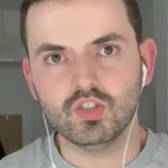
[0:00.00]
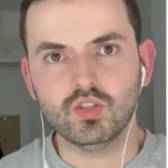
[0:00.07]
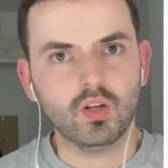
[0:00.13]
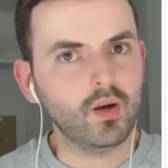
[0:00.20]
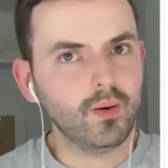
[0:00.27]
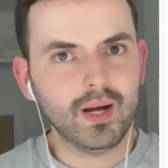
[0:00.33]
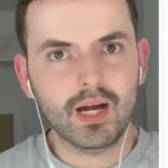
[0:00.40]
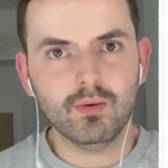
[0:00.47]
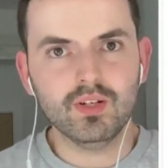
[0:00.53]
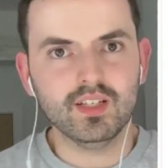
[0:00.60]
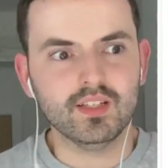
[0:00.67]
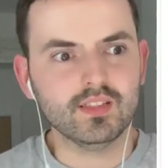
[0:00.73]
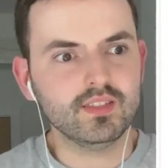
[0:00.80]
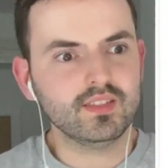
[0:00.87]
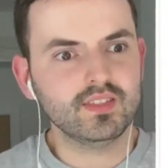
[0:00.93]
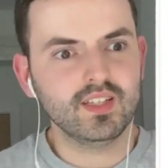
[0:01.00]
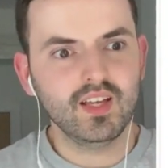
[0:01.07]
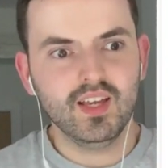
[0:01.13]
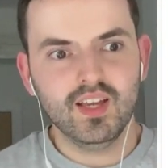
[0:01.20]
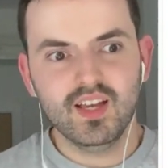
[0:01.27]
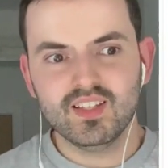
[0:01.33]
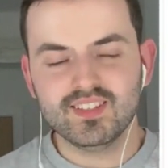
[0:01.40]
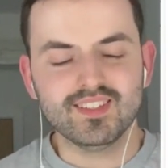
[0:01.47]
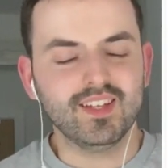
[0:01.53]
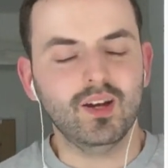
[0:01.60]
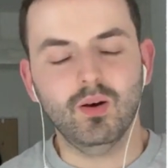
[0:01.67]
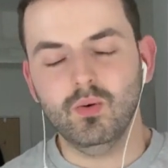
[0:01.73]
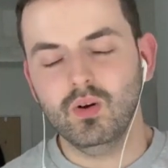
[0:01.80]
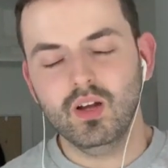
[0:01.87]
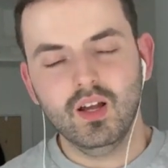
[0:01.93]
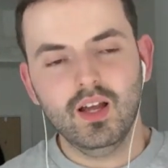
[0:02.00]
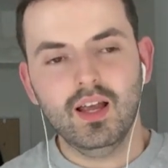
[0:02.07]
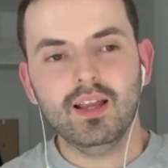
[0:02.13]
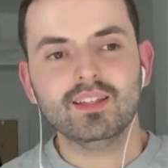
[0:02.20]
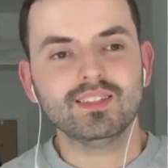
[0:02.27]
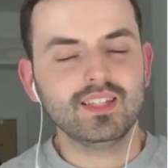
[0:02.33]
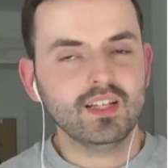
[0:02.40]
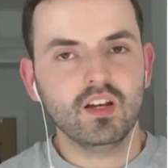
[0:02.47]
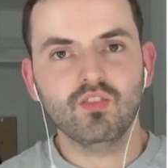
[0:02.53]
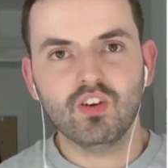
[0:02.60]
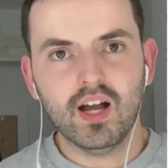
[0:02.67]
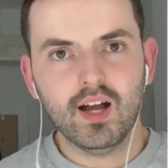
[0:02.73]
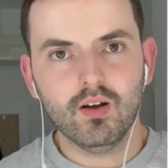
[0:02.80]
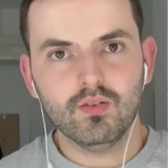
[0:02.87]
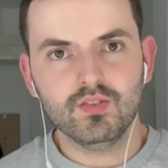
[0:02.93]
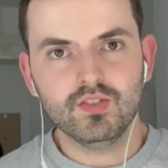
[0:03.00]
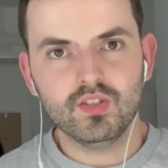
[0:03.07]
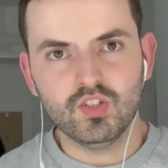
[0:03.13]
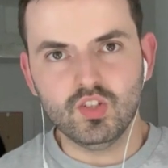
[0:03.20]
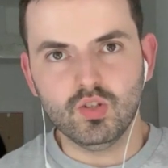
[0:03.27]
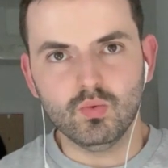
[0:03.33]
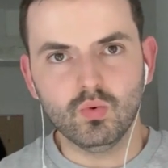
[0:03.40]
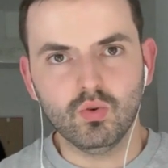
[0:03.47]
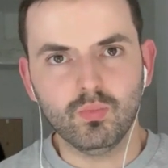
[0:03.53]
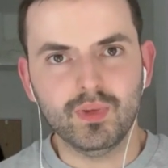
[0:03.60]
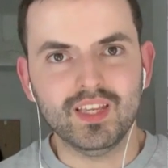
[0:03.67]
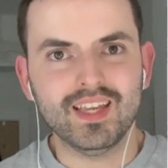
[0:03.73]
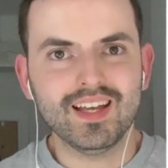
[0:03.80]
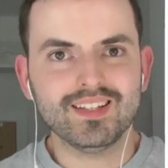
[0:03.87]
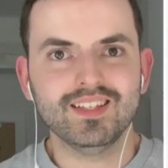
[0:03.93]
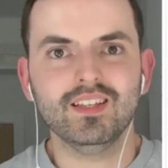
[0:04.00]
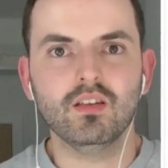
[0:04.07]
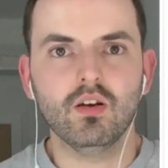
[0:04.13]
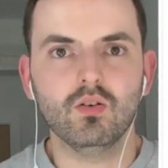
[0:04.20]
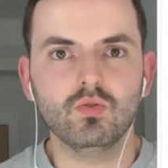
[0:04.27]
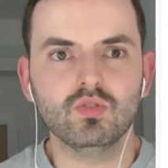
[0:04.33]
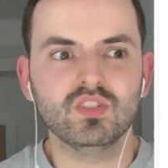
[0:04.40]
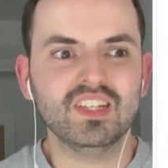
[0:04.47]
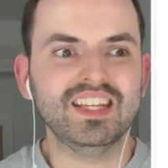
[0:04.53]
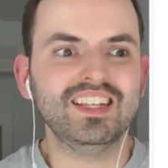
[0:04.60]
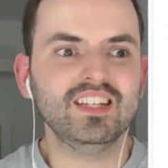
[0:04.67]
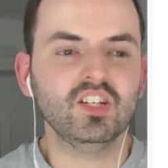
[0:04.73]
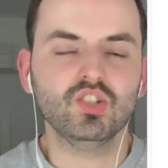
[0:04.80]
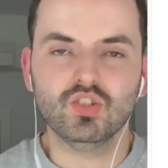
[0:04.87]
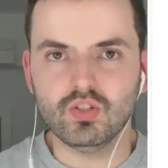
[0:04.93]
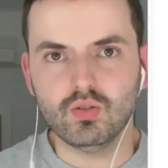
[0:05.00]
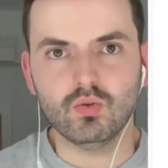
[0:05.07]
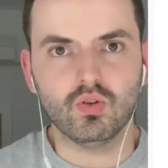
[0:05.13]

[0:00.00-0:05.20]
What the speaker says: You know how it is. So stick around. You will be getting those in due